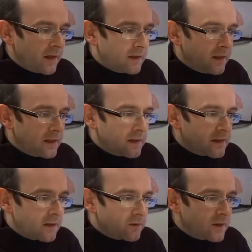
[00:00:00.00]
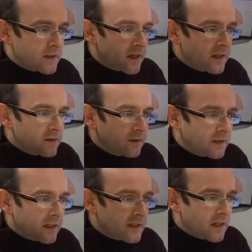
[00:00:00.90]
the central incisor at
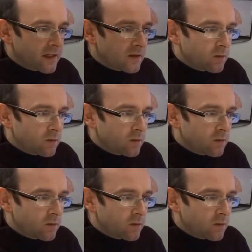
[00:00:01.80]
that site